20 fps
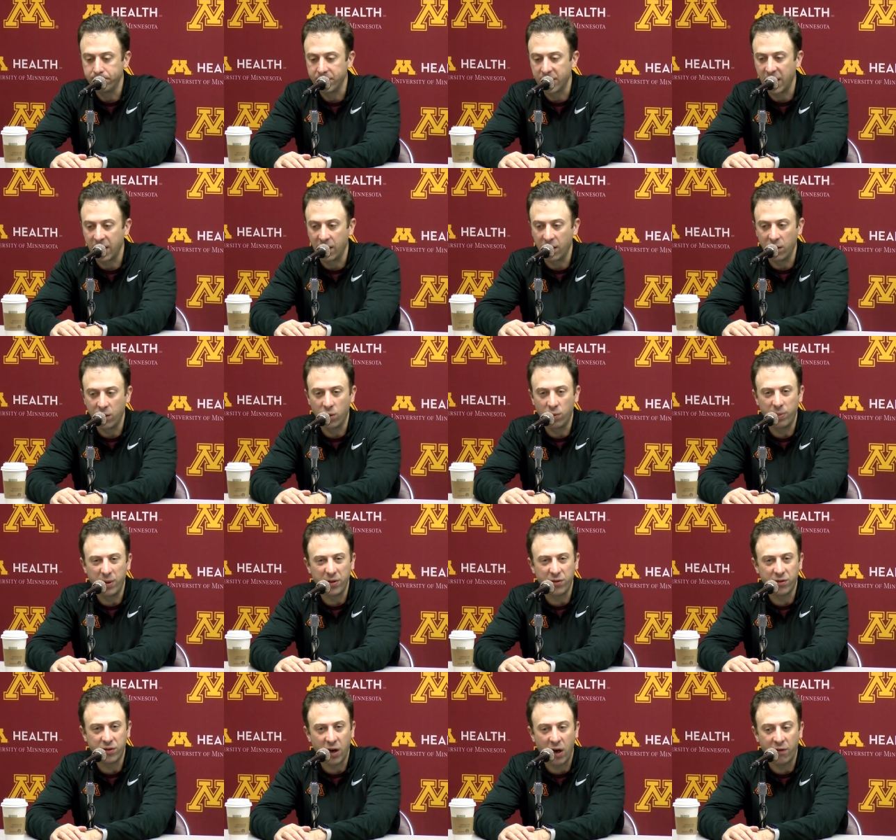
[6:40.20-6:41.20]
get a little
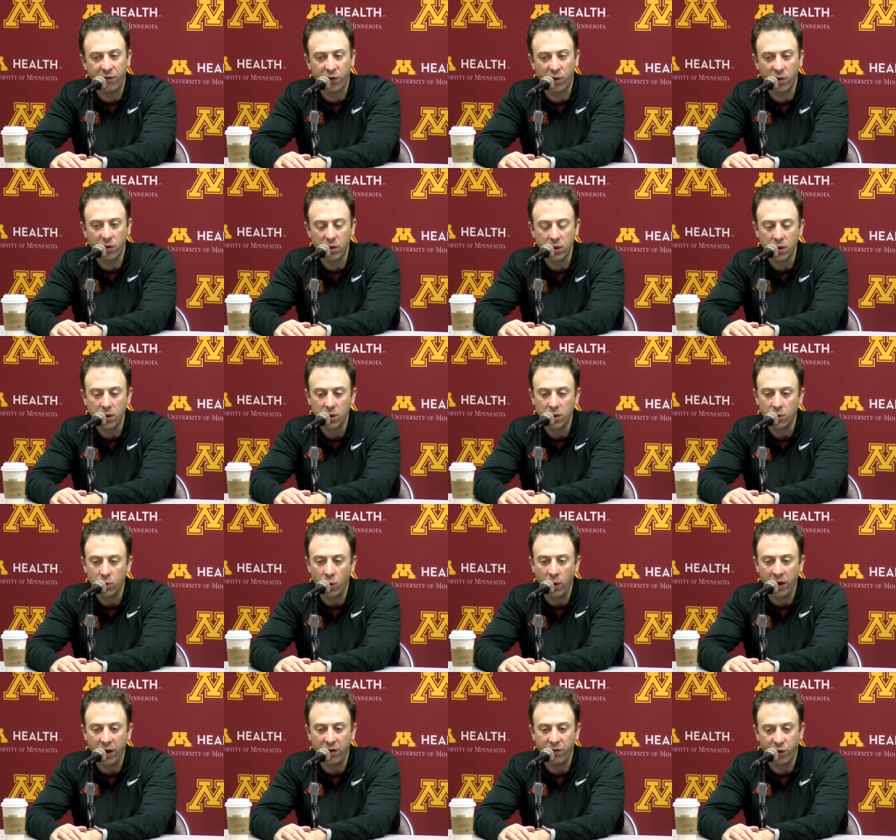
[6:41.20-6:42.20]
bit tougher
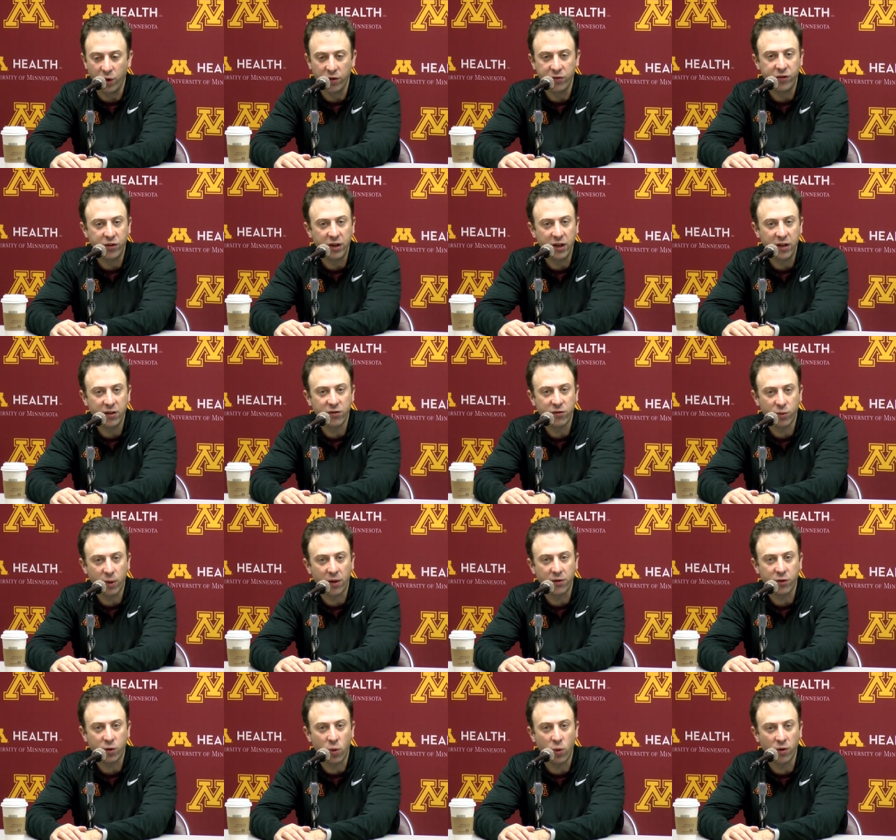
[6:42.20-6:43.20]
when adversity hits
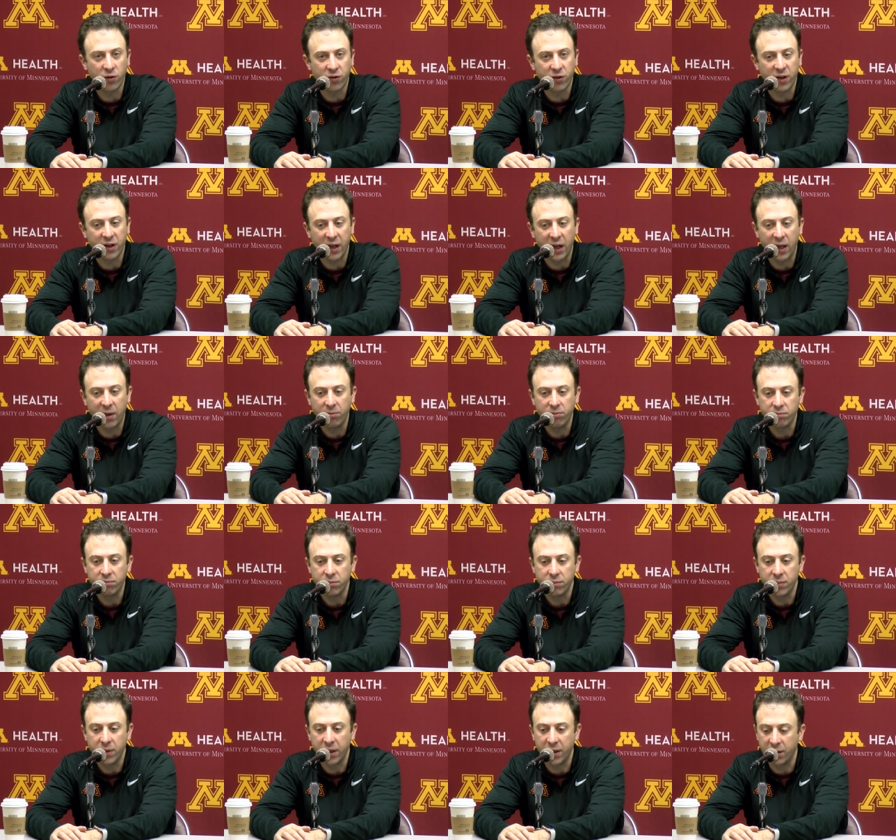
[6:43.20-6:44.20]
throughout the course of the game.
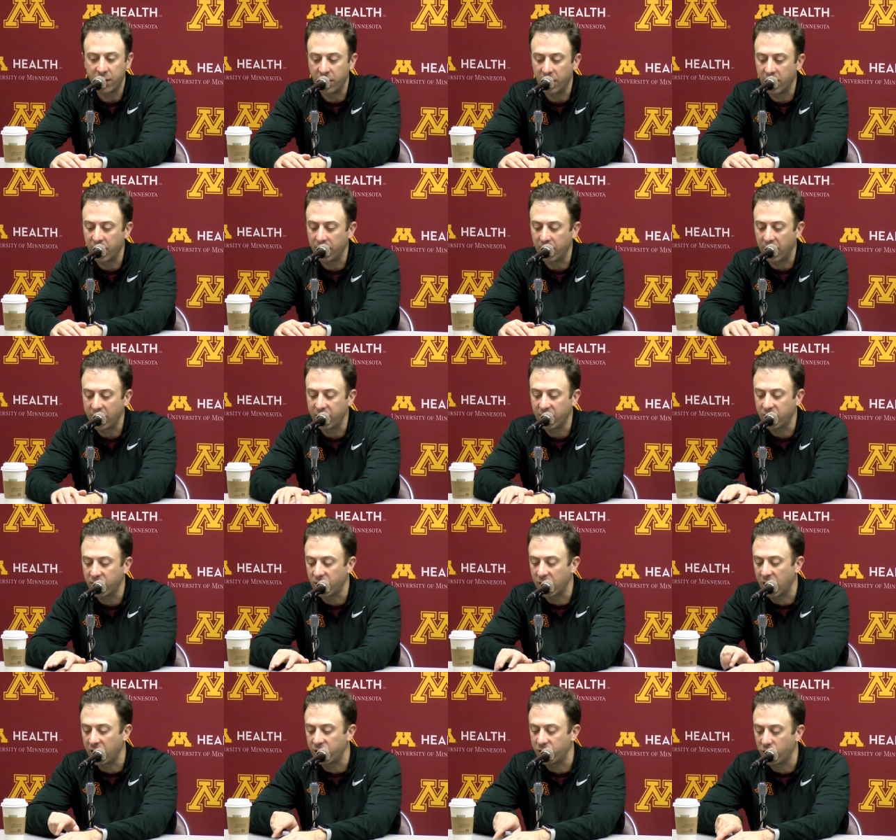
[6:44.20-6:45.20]
And I think the
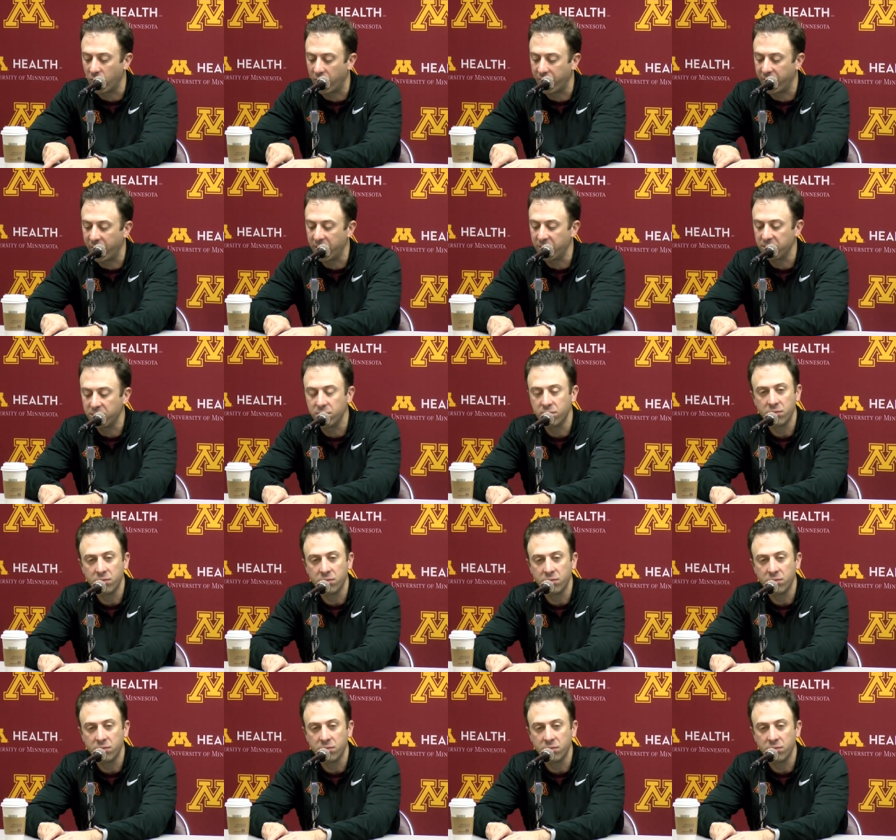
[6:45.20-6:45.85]
guys saw that.